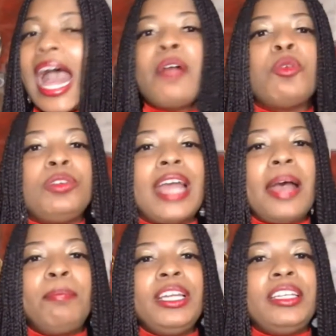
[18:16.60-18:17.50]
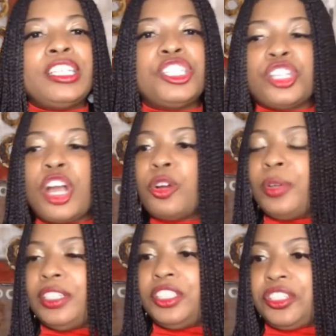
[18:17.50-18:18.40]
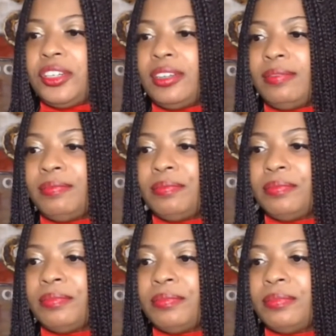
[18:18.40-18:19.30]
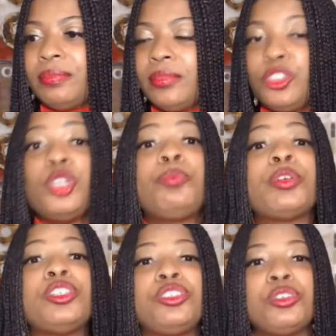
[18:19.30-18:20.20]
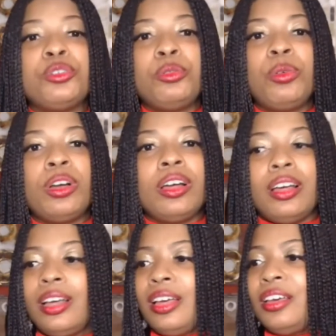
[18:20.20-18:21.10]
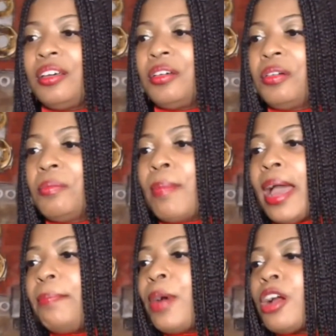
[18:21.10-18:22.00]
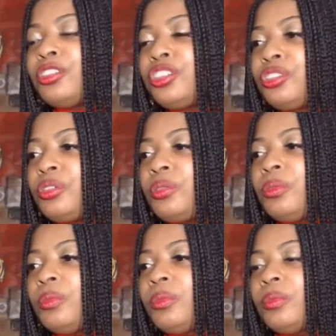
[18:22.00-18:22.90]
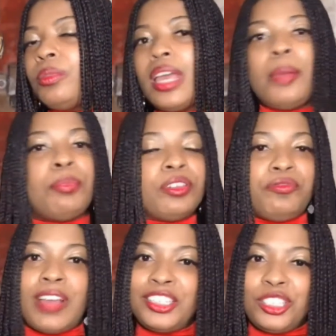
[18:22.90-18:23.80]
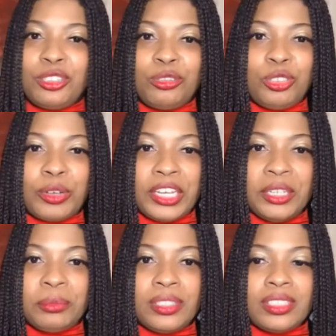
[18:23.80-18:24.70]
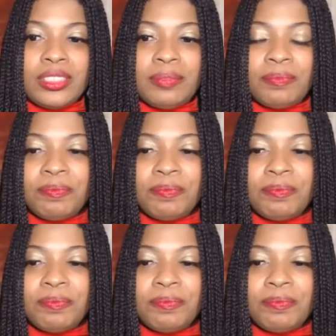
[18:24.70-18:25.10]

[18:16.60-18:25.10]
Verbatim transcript: I will not be discouraged to pursue my personal and professional dreams.